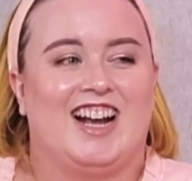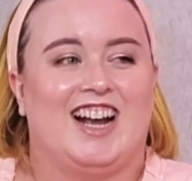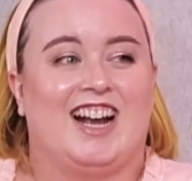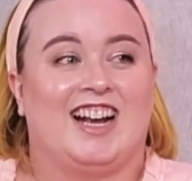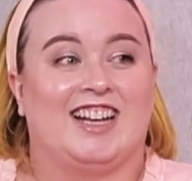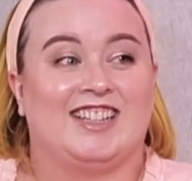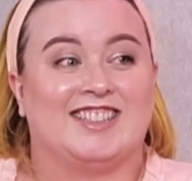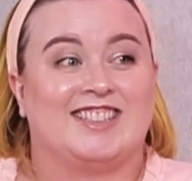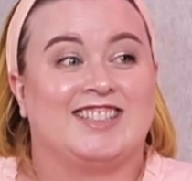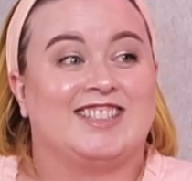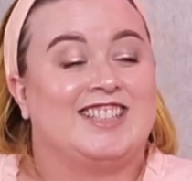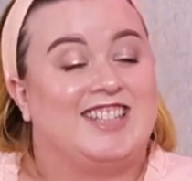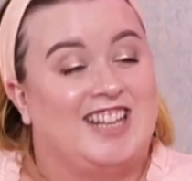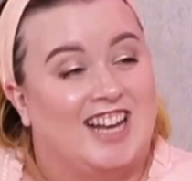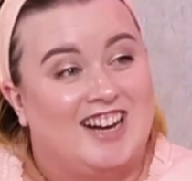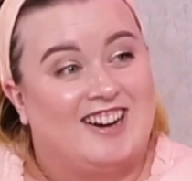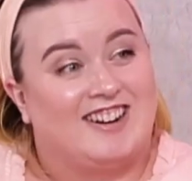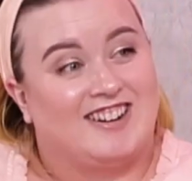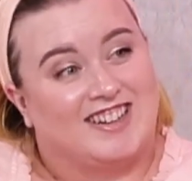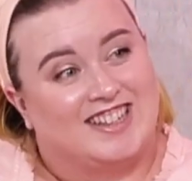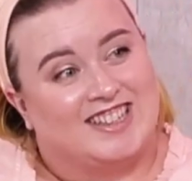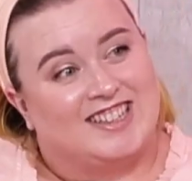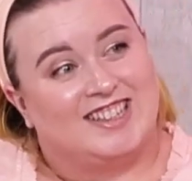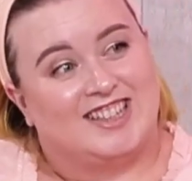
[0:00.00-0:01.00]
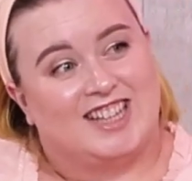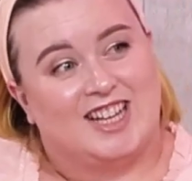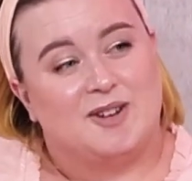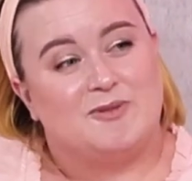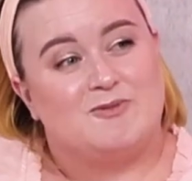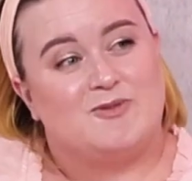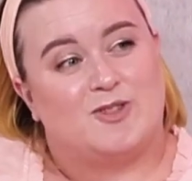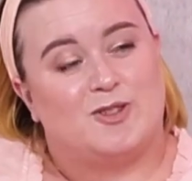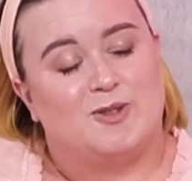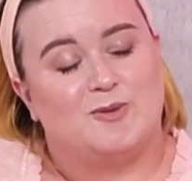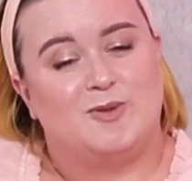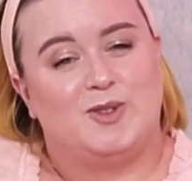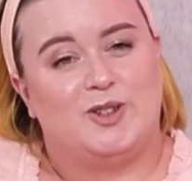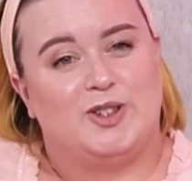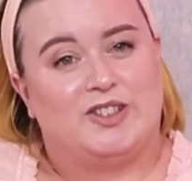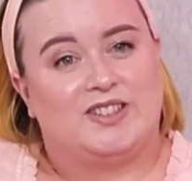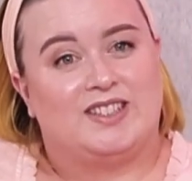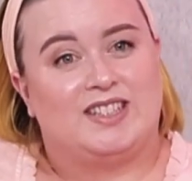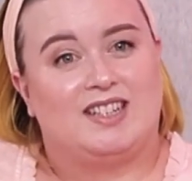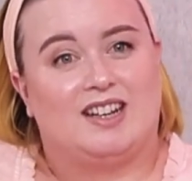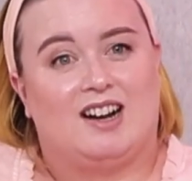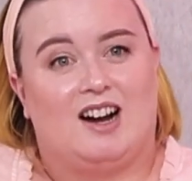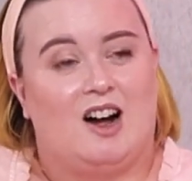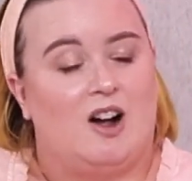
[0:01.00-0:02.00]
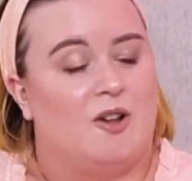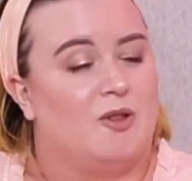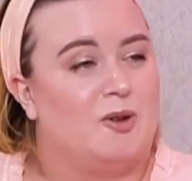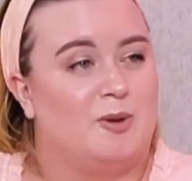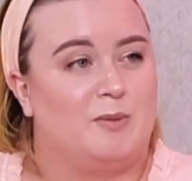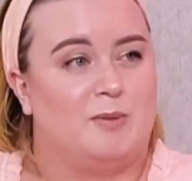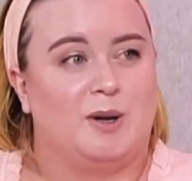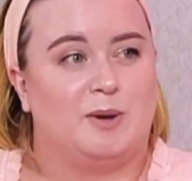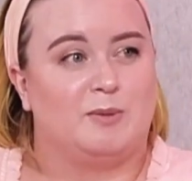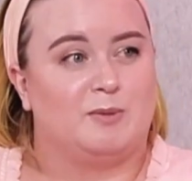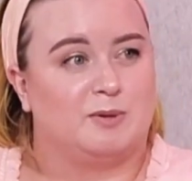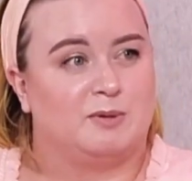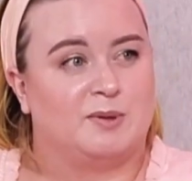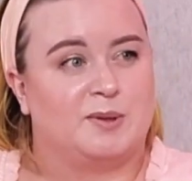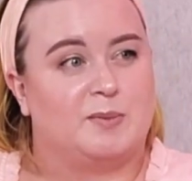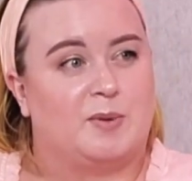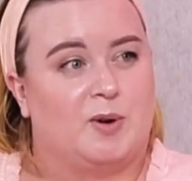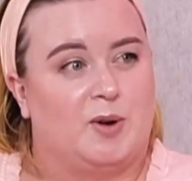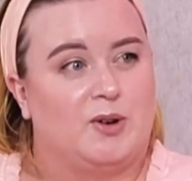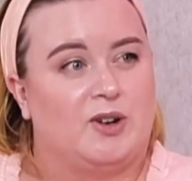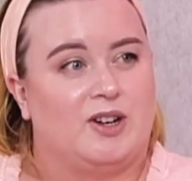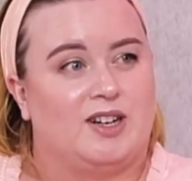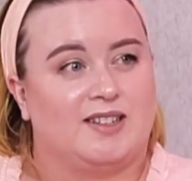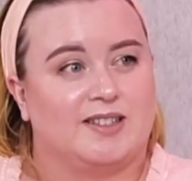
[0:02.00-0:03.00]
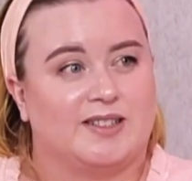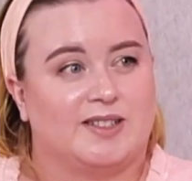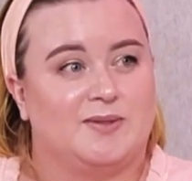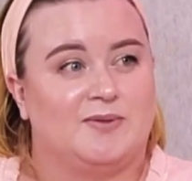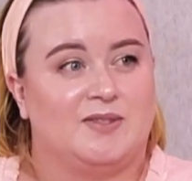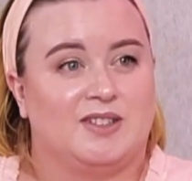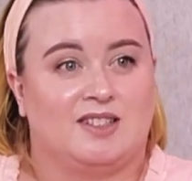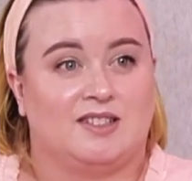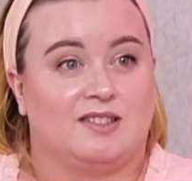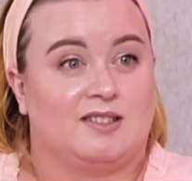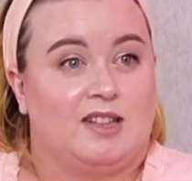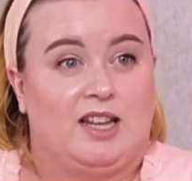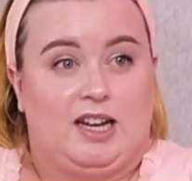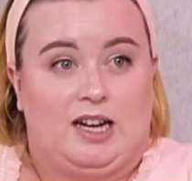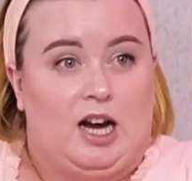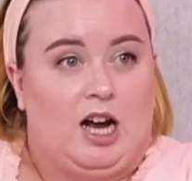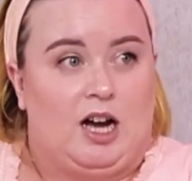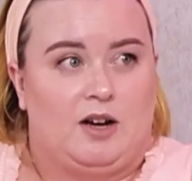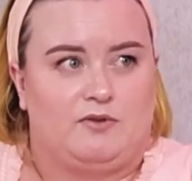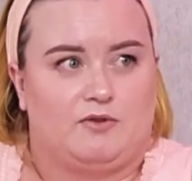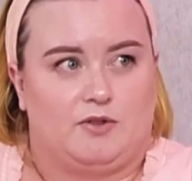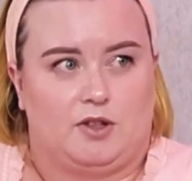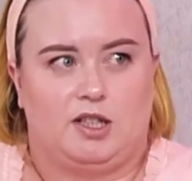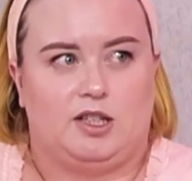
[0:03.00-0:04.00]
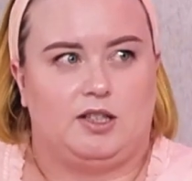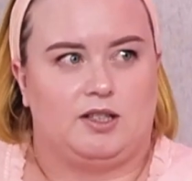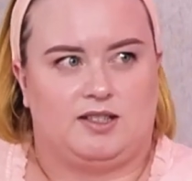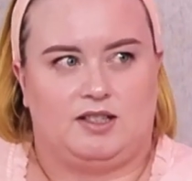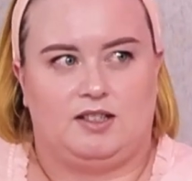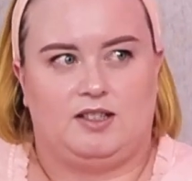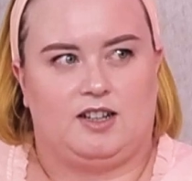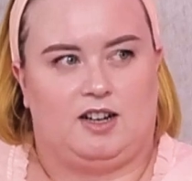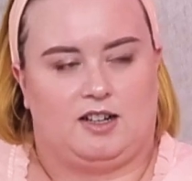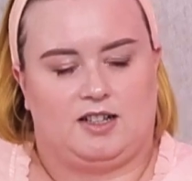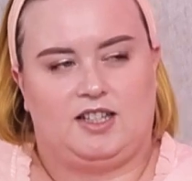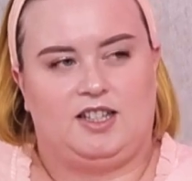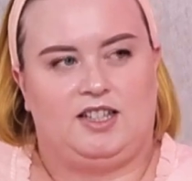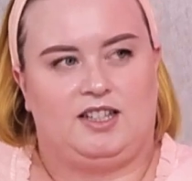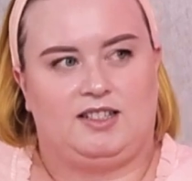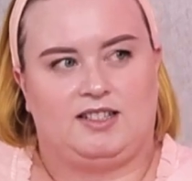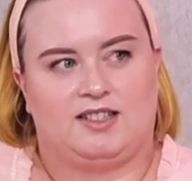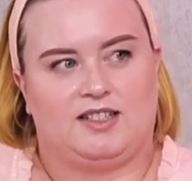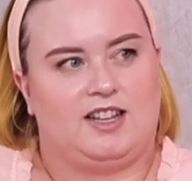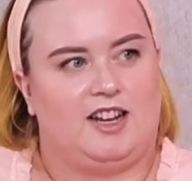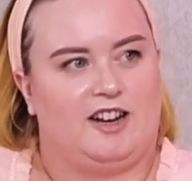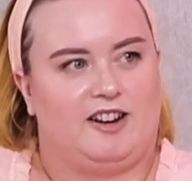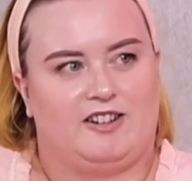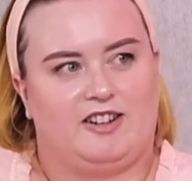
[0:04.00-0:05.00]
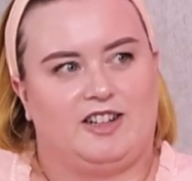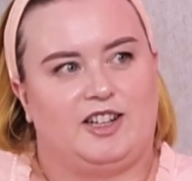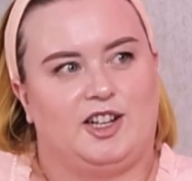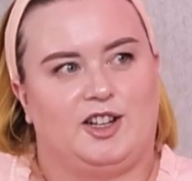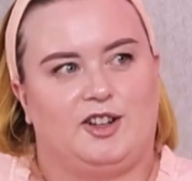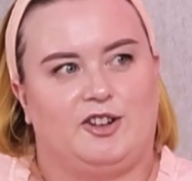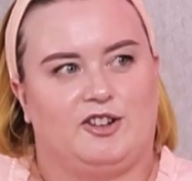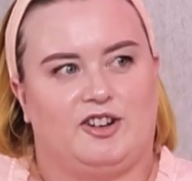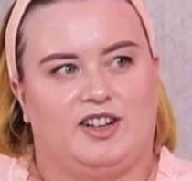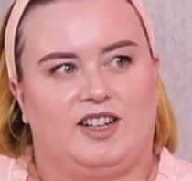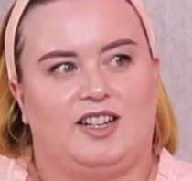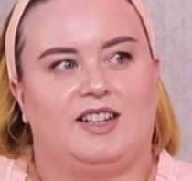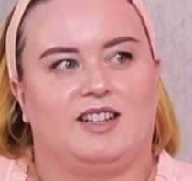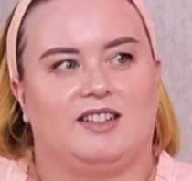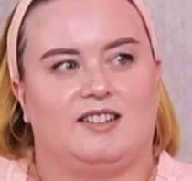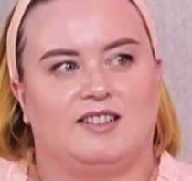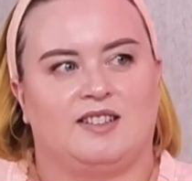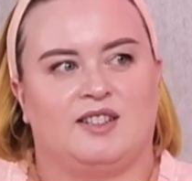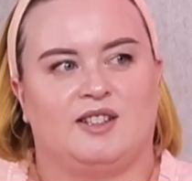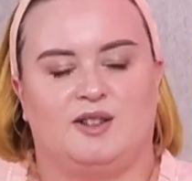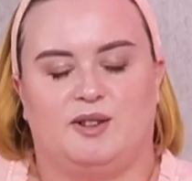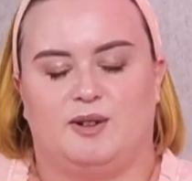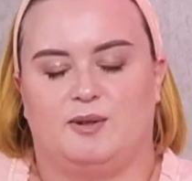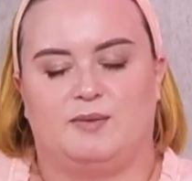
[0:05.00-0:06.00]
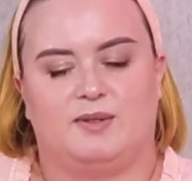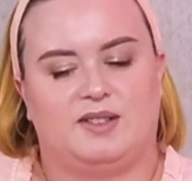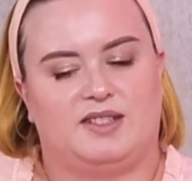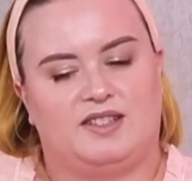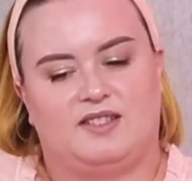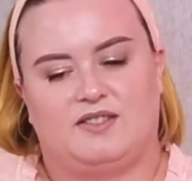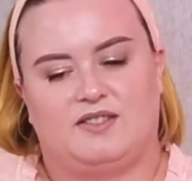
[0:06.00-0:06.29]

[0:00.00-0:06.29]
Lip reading: and scaring them from using other people's products because they have these yucky, scary ingredients in them. It's